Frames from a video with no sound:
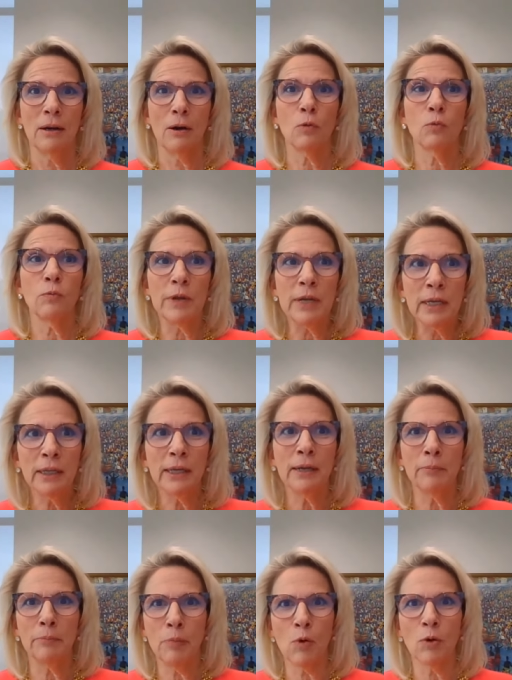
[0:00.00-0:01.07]
are really
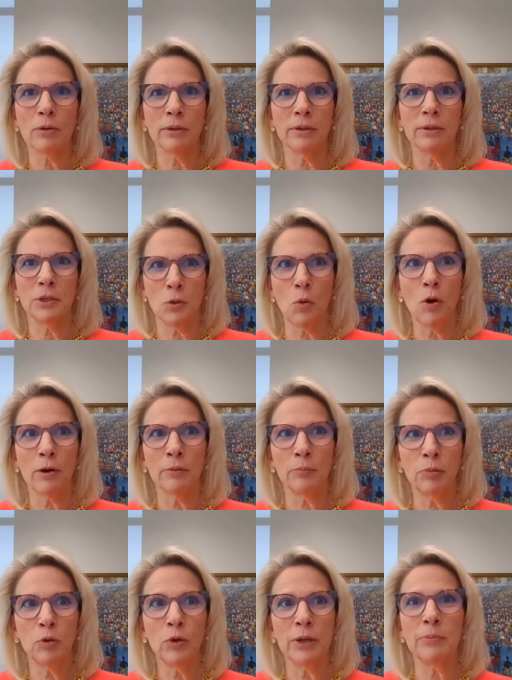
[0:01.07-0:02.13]
important to our
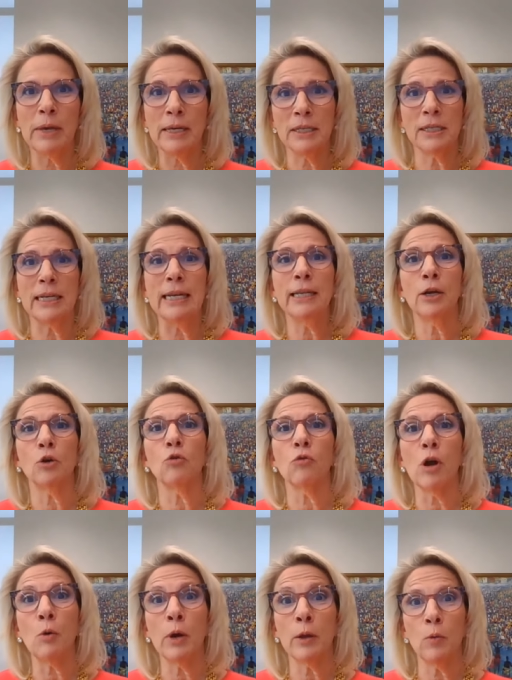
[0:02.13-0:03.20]
employee base in a
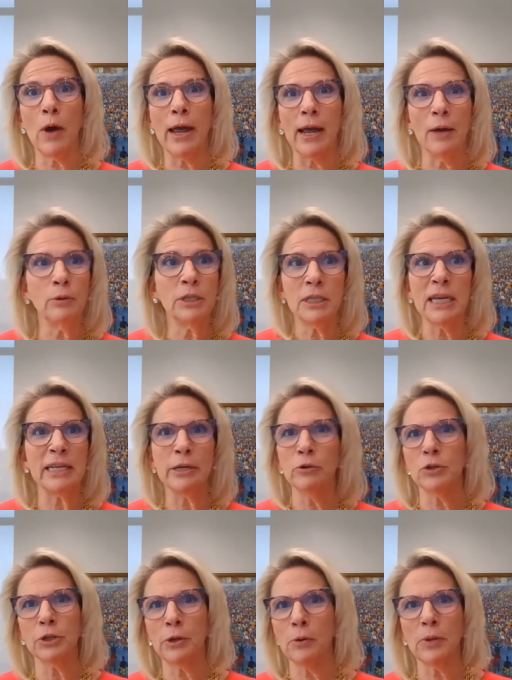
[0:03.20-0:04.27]
growing way. I would say
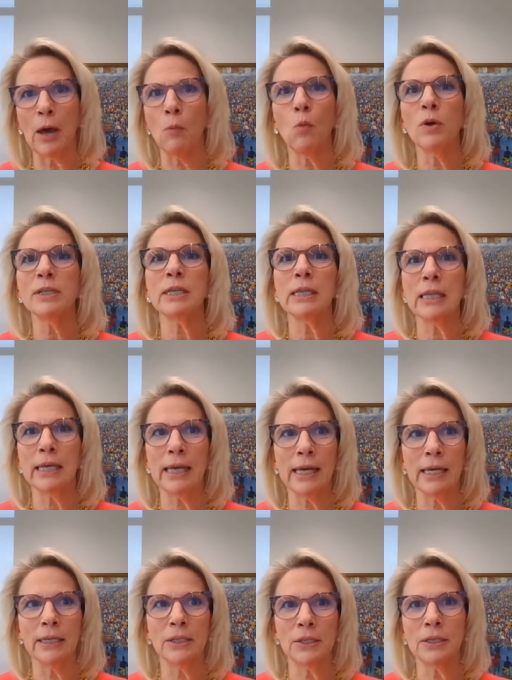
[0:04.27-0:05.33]
years ago that wasn't the
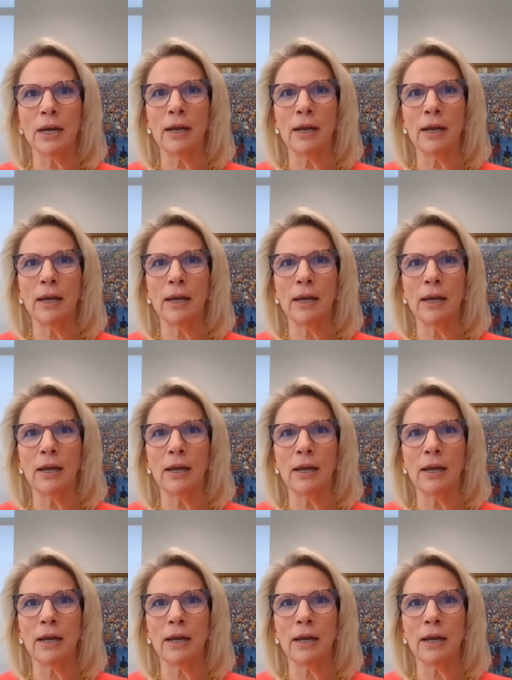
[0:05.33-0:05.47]
case.